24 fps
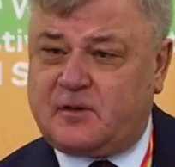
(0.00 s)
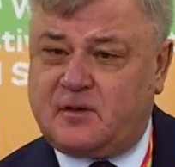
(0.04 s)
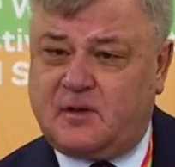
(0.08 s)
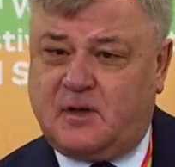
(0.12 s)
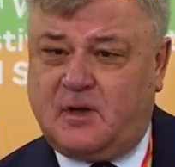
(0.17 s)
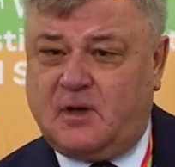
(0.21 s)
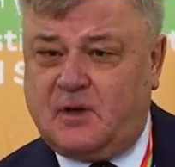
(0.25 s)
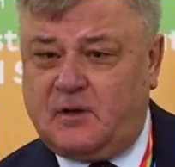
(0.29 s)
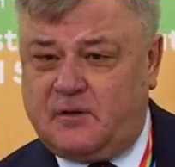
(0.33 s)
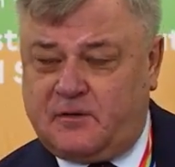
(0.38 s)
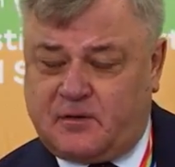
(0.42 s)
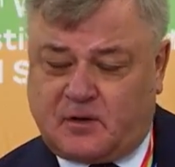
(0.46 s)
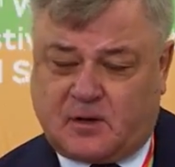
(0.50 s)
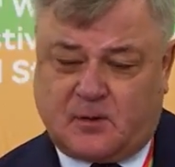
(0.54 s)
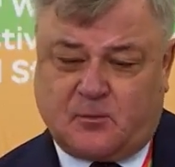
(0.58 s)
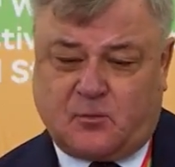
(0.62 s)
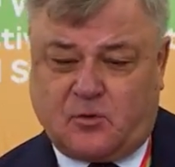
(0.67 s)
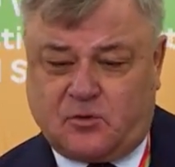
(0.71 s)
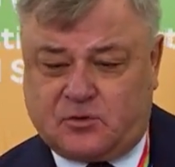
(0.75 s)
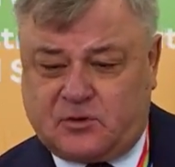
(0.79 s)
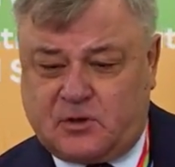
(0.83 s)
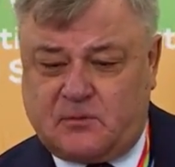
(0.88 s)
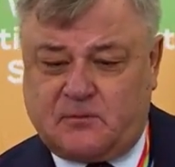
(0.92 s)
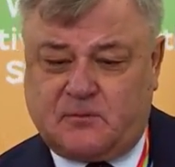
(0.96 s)
time
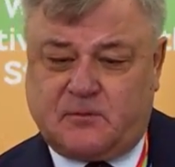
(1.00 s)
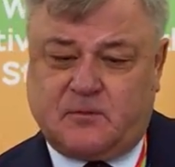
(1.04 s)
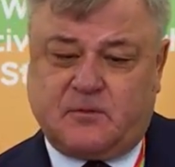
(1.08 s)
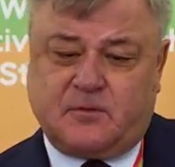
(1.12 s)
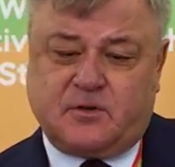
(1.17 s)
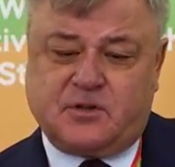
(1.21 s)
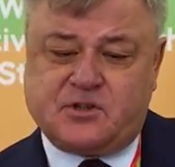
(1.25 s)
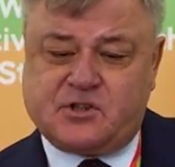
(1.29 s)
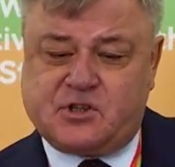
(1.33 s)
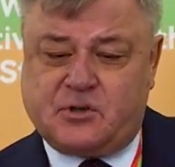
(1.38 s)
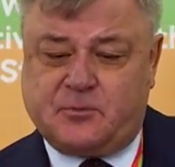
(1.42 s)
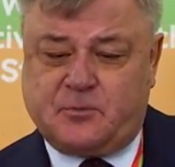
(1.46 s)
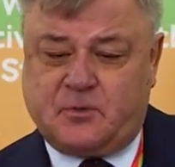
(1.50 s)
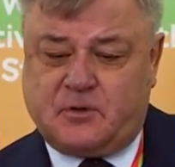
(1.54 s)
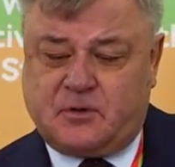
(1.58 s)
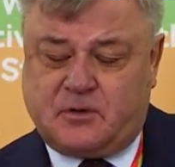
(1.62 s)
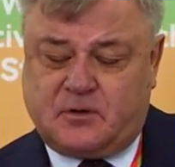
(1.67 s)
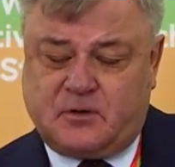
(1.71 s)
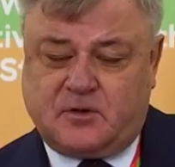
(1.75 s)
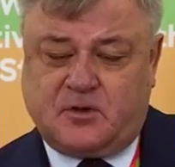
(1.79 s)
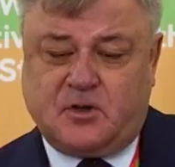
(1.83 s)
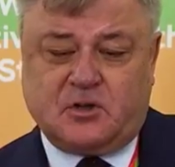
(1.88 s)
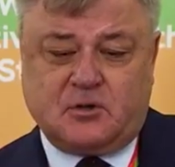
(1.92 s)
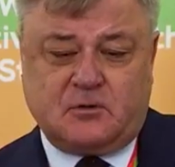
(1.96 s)
zones.
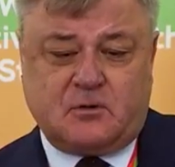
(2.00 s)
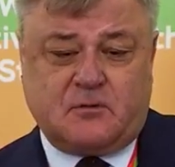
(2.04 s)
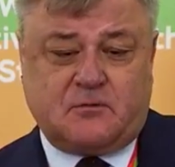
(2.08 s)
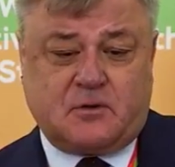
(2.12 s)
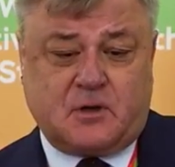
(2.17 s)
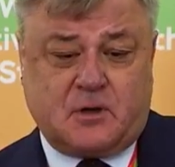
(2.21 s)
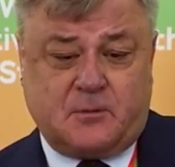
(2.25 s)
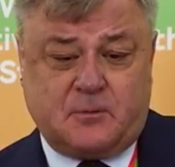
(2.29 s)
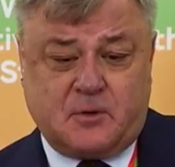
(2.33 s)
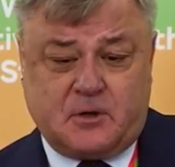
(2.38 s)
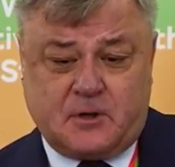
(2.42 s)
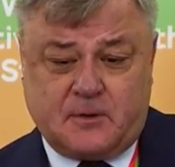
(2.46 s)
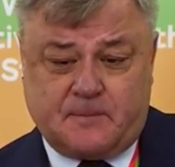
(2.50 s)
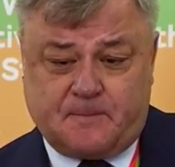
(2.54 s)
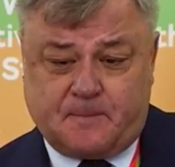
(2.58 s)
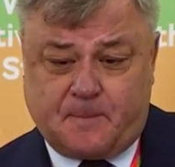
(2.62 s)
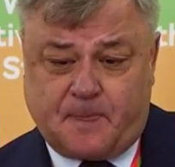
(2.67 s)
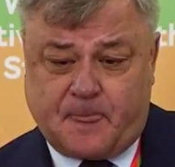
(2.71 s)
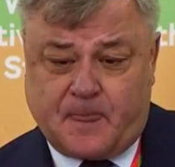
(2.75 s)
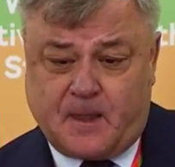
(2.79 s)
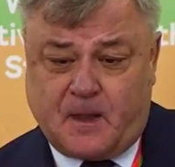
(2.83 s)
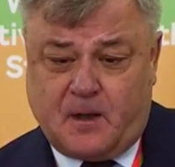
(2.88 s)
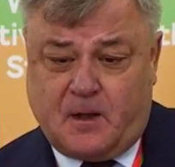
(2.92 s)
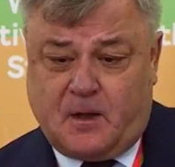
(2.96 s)
The time difference
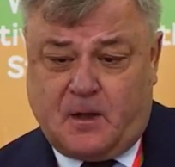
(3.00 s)
is